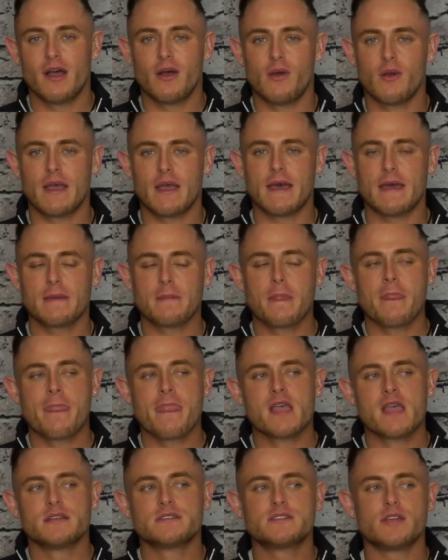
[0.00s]
Okay,
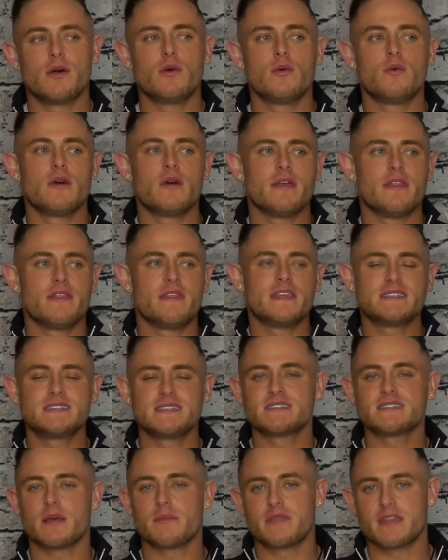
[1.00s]
so this
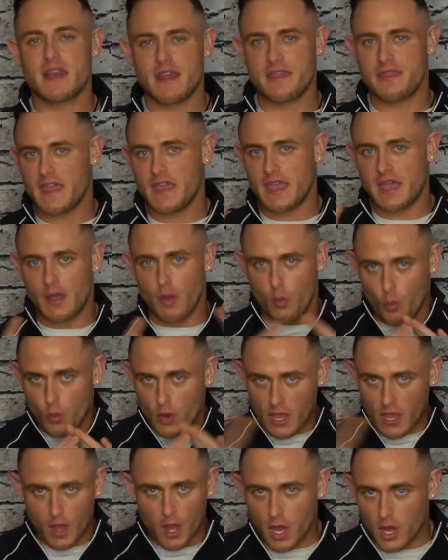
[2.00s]
is something I think
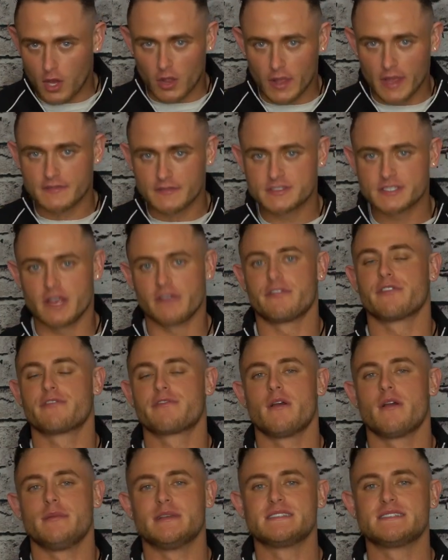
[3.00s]
we all have suffered
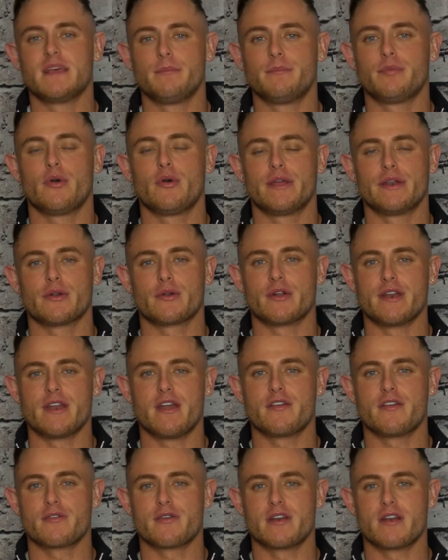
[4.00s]
from at some point or
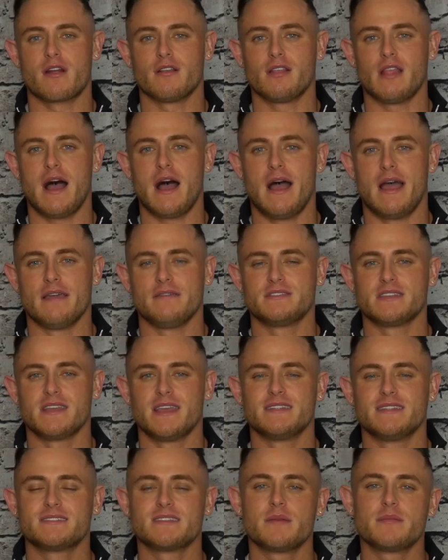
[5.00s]
another in our lives
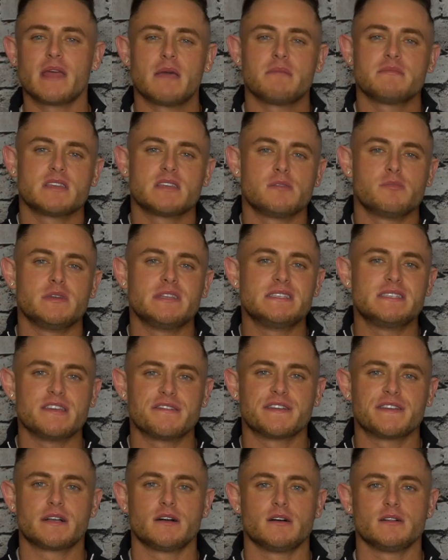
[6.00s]
and sometimes it can be
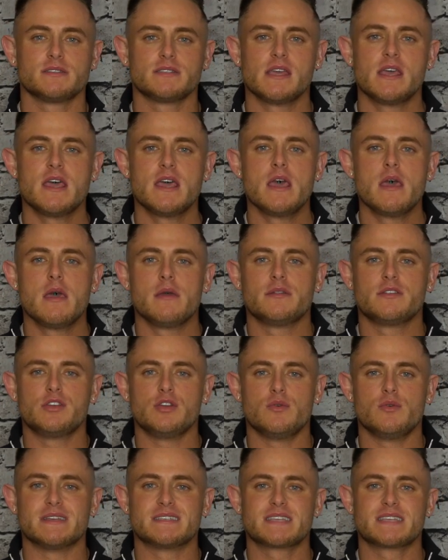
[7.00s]
difficult
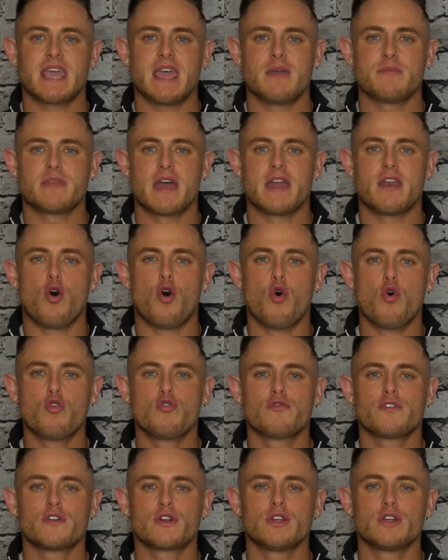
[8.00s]
to escape that
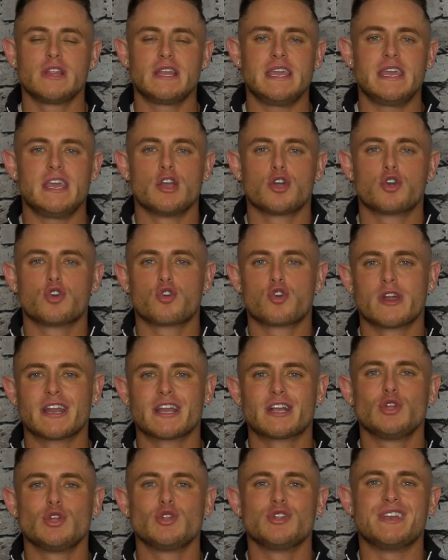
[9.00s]
overly
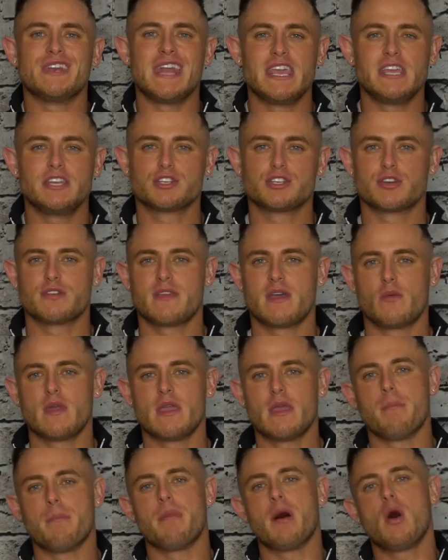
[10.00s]
critical nature that
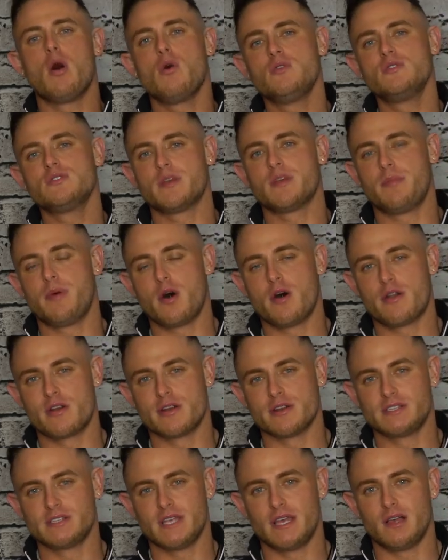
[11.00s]
we impose upon
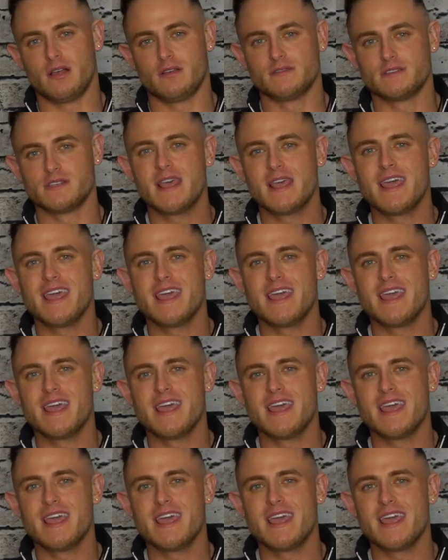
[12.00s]
ourselves